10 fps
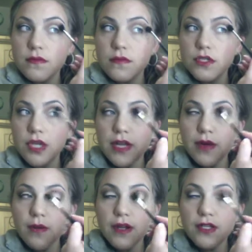
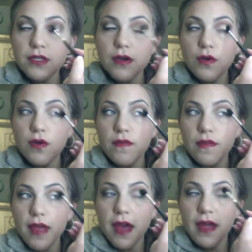shader brush and go
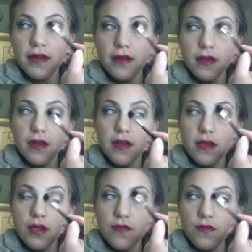over that. And,
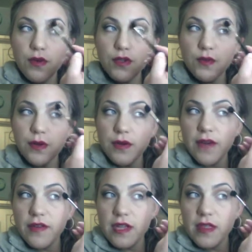of course we don't
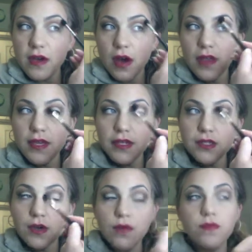have anything on this,
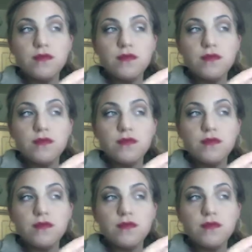so